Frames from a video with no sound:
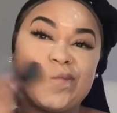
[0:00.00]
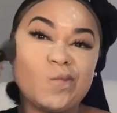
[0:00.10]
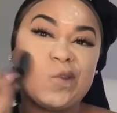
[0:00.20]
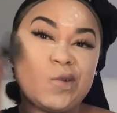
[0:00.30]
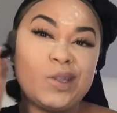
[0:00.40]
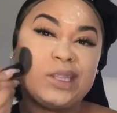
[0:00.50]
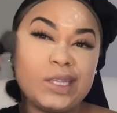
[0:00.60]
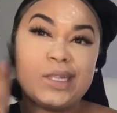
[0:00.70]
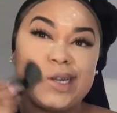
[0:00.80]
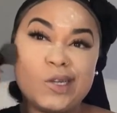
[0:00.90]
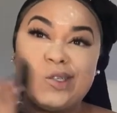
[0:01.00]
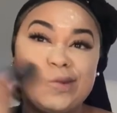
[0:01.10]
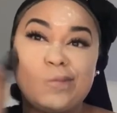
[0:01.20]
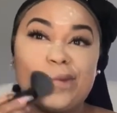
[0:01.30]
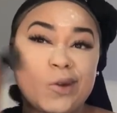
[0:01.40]
And the only thing that I
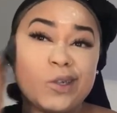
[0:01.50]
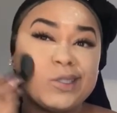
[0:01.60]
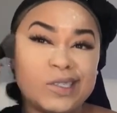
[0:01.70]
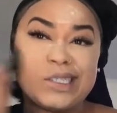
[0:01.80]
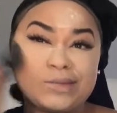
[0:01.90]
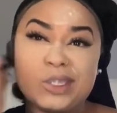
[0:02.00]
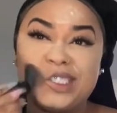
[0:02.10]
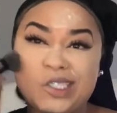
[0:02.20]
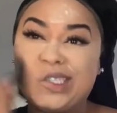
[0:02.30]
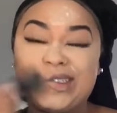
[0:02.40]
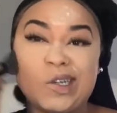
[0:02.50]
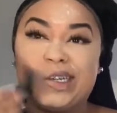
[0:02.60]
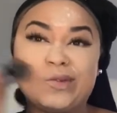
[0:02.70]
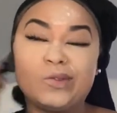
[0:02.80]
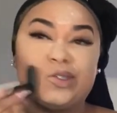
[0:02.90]
do bronze is my cheeks. I
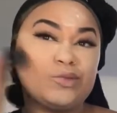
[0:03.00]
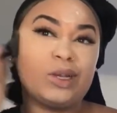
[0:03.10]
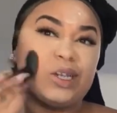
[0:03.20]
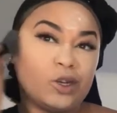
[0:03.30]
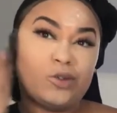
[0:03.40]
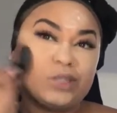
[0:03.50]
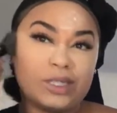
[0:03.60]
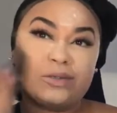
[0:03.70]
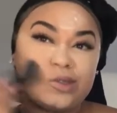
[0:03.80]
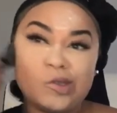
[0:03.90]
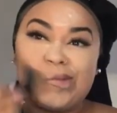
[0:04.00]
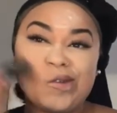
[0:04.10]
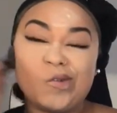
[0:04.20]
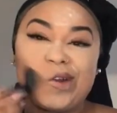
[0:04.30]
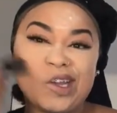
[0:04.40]
don't do my nose, I don't do my
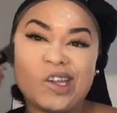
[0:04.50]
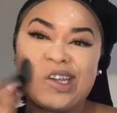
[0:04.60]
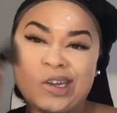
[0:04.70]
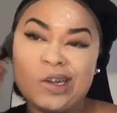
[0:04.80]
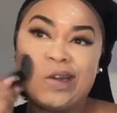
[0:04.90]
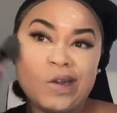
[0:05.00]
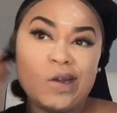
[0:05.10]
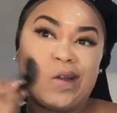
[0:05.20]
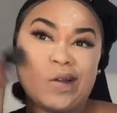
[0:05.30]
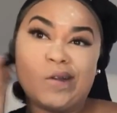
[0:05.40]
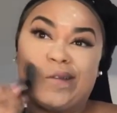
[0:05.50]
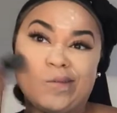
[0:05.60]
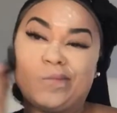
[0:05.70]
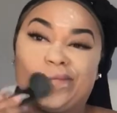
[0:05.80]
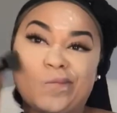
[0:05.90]
forehead.
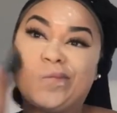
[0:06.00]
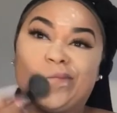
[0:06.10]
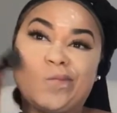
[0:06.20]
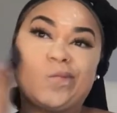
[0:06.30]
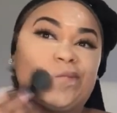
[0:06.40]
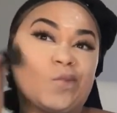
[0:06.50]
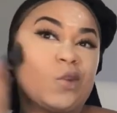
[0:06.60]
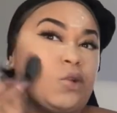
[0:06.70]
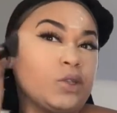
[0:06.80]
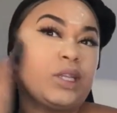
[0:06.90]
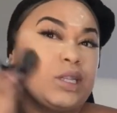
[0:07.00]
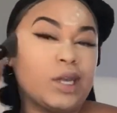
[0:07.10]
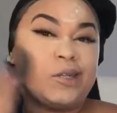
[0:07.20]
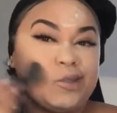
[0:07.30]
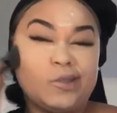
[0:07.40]
The only thing that
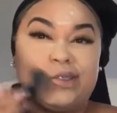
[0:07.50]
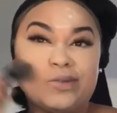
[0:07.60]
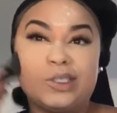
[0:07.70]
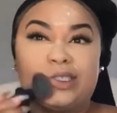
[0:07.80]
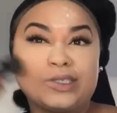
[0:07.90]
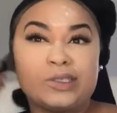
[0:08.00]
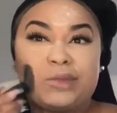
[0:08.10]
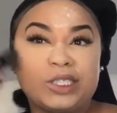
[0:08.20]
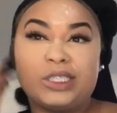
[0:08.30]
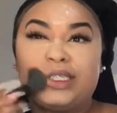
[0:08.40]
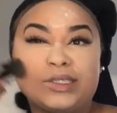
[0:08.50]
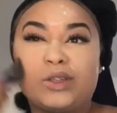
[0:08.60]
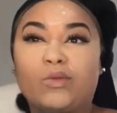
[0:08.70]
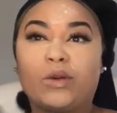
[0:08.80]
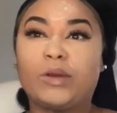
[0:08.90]
I do is just my cheeks to
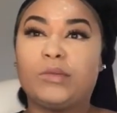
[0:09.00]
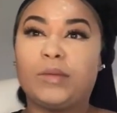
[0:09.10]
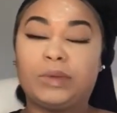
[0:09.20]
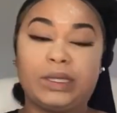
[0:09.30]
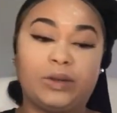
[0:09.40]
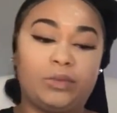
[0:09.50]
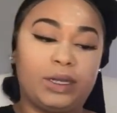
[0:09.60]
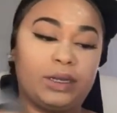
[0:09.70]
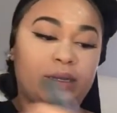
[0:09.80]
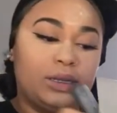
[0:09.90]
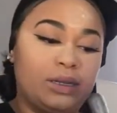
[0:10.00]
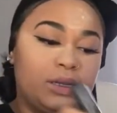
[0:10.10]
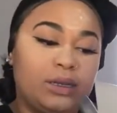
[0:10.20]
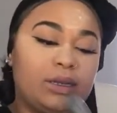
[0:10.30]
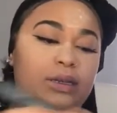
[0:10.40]
warm them up a little bit.
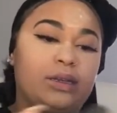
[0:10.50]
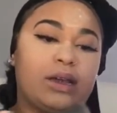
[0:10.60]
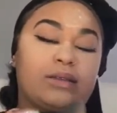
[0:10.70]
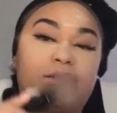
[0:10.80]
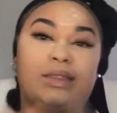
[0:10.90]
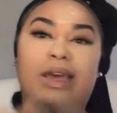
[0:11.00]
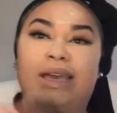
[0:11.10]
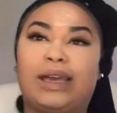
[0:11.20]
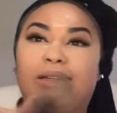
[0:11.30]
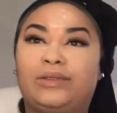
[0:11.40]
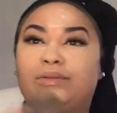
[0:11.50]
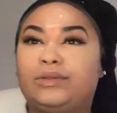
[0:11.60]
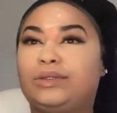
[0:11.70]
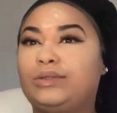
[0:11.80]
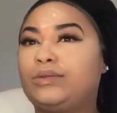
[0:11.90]
Other than that, I
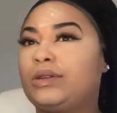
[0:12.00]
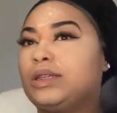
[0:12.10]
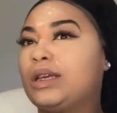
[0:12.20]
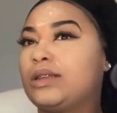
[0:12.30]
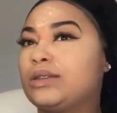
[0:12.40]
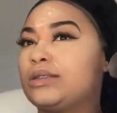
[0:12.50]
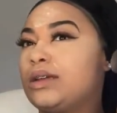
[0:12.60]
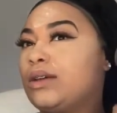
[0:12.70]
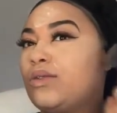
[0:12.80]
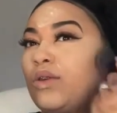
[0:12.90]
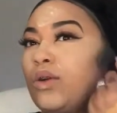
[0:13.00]
don't do all the other stuff.